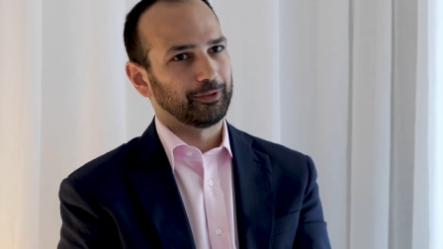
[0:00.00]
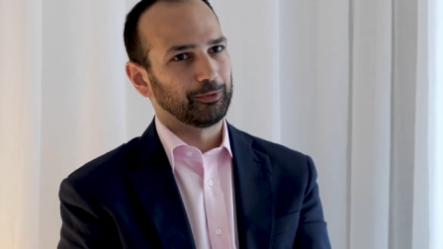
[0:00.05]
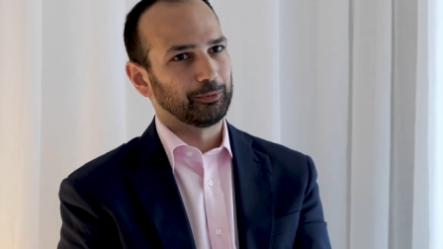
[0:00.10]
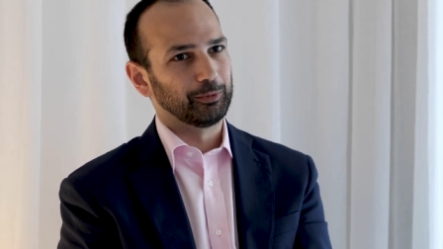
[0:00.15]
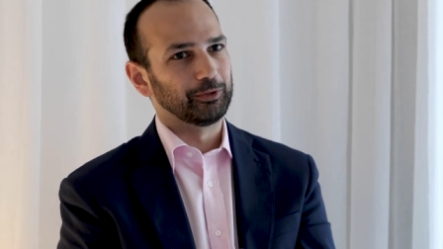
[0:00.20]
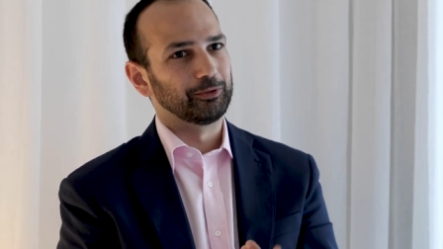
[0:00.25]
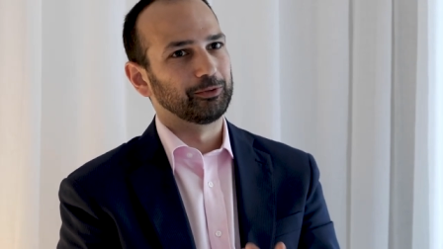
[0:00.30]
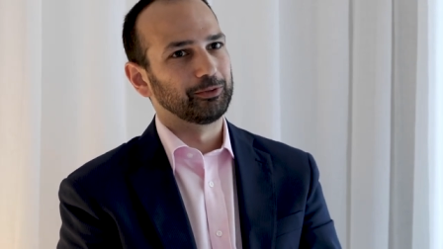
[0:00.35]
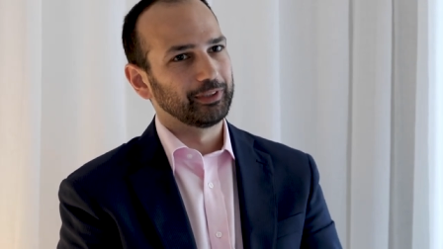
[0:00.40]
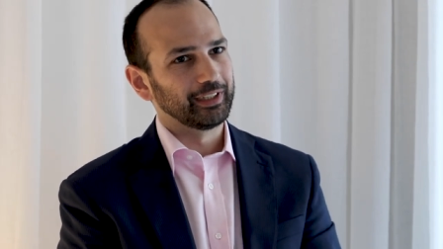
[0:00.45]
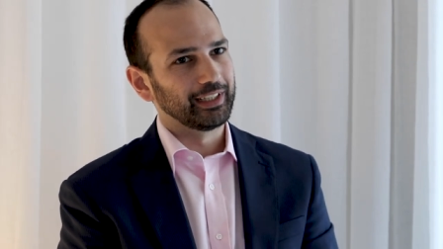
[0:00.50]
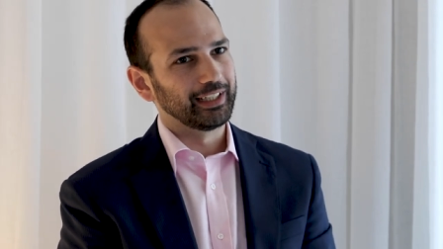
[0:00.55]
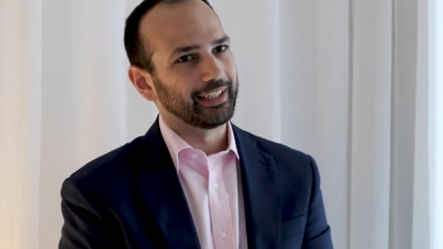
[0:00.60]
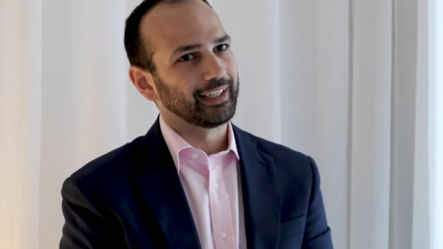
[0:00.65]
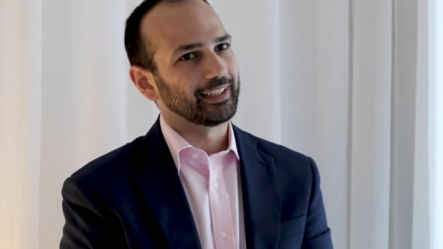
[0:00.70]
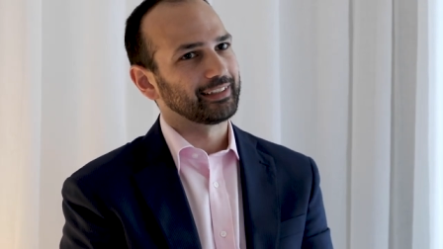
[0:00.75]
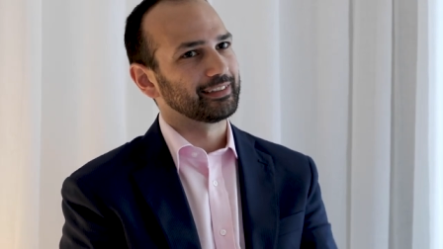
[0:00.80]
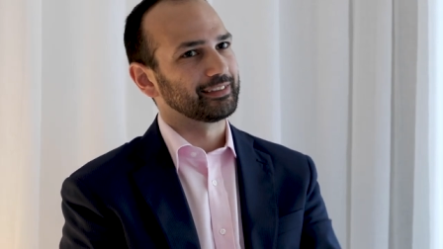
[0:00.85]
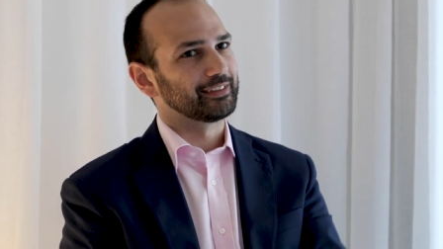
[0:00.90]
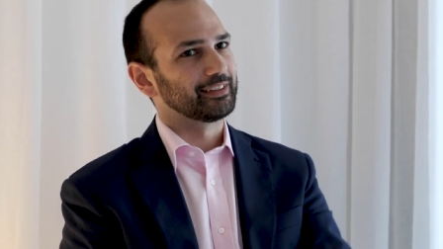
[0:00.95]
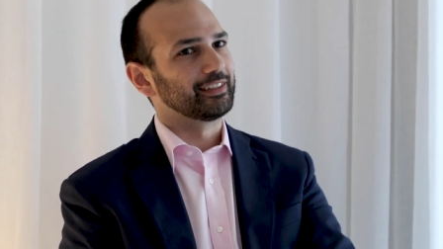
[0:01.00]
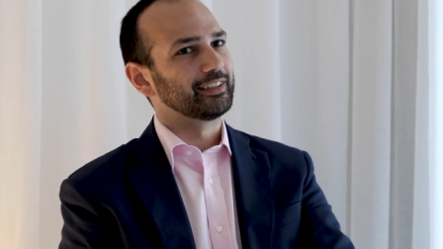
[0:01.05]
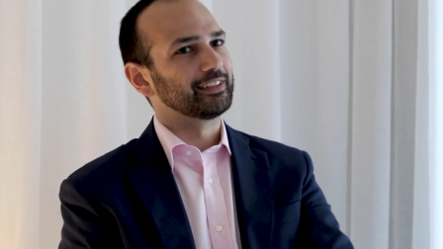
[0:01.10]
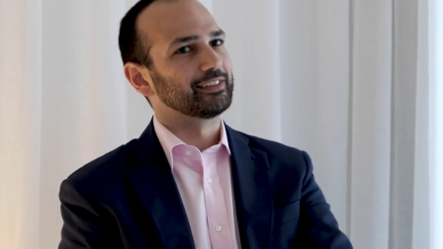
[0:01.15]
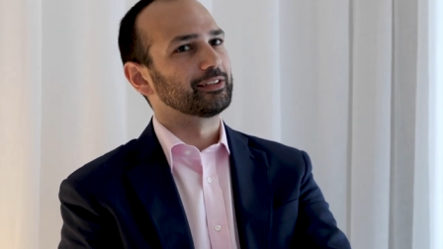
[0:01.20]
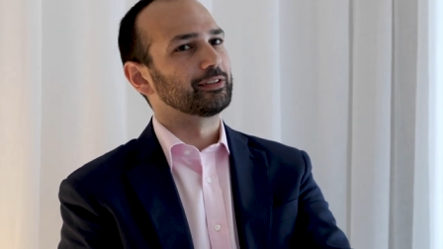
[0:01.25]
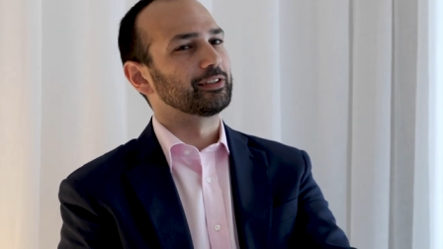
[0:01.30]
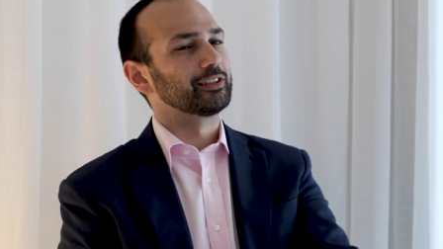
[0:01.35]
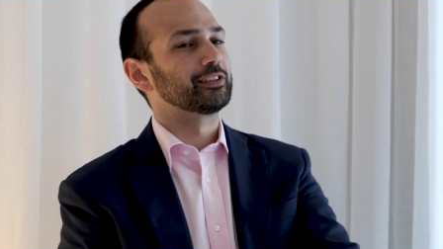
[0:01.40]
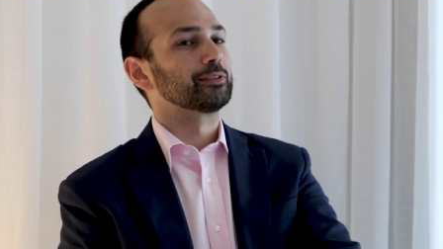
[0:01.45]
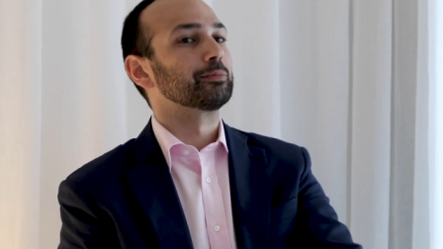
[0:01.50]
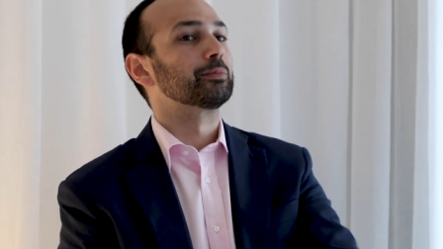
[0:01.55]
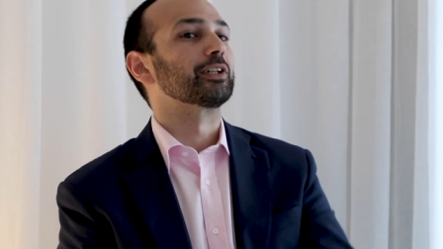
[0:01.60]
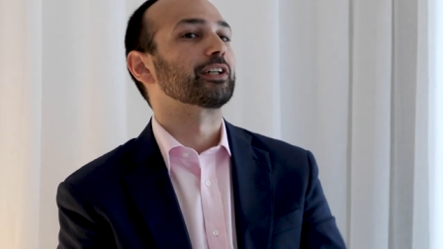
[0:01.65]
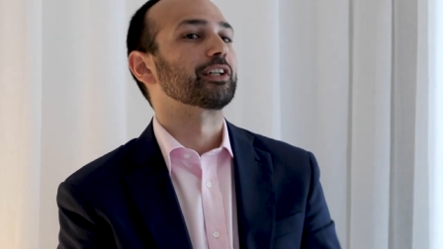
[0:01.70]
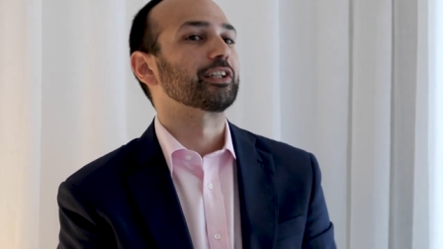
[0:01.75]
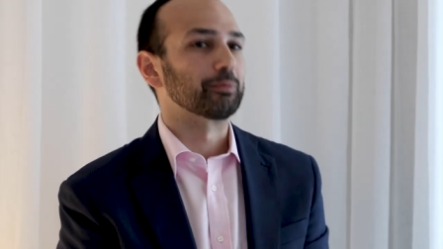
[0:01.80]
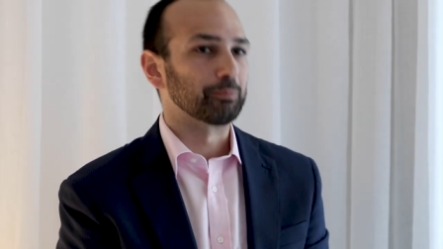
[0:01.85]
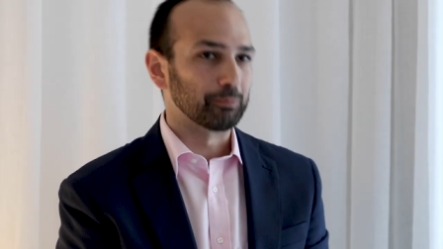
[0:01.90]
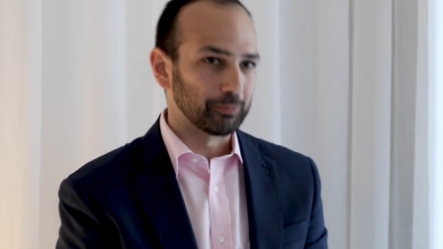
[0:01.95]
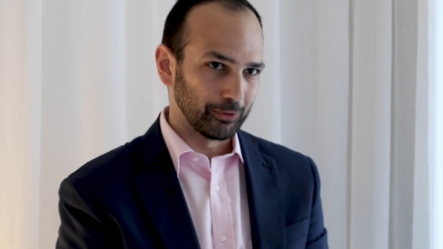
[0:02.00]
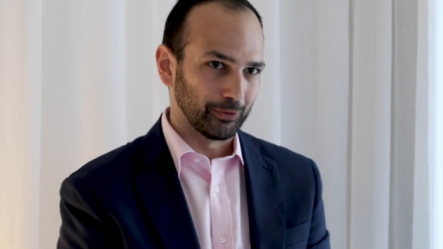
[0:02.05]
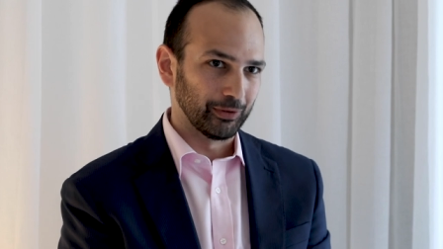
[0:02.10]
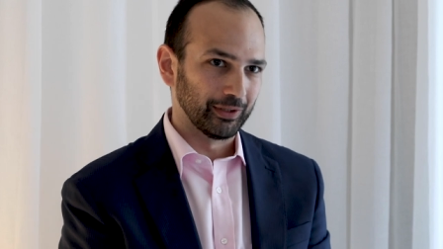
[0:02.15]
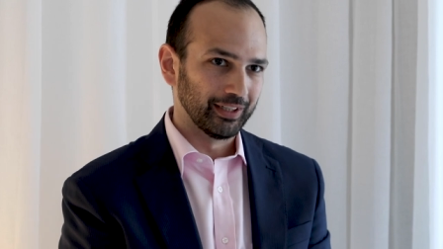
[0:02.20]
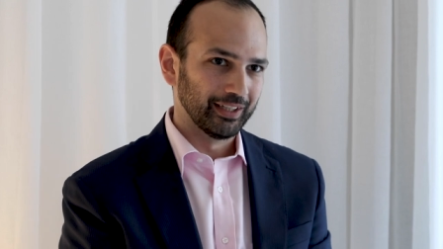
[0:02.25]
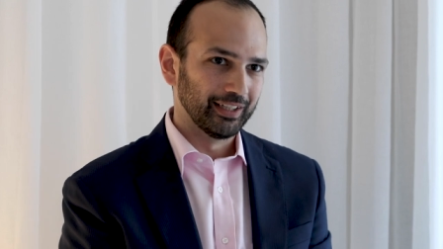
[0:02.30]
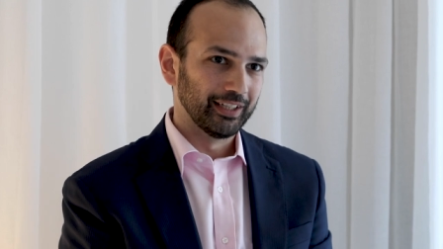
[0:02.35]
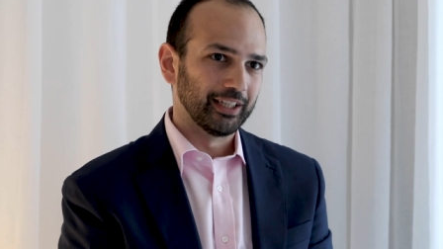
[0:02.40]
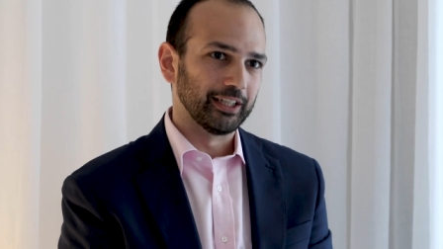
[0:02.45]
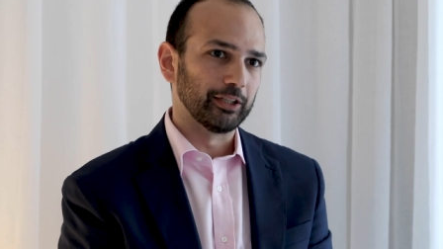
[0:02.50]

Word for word: would really act as a, as a, as a market pull.